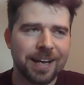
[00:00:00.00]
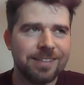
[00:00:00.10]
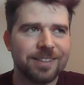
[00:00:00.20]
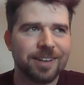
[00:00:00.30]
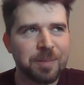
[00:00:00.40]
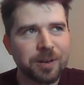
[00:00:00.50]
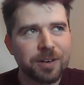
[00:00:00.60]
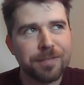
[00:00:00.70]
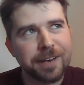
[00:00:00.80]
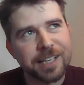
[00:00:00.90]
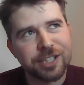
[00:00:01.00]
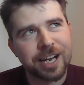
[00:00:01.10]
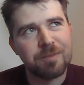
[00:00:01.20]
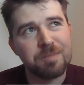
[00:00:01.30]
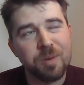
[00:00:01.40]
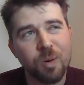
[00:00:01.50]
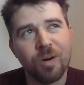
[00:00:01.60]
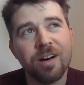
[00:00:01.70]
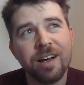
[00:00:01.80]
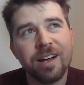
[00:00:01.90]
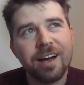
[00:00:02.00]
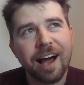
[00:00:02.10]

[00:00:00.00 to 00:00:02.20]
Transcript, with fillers: And I'm going to flesh out more